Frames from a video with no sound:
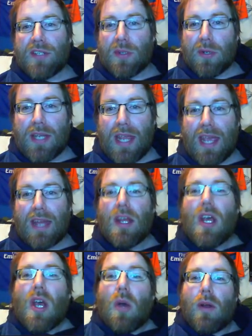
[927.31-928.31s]
So again,
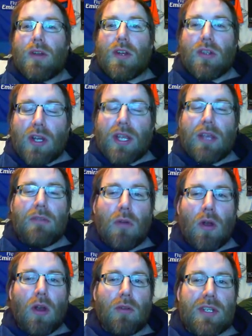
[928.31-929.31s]
when you're looking
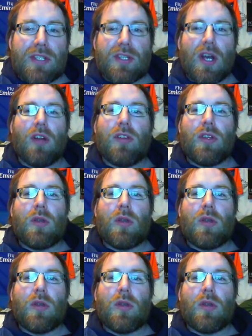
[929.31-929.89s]
for a result,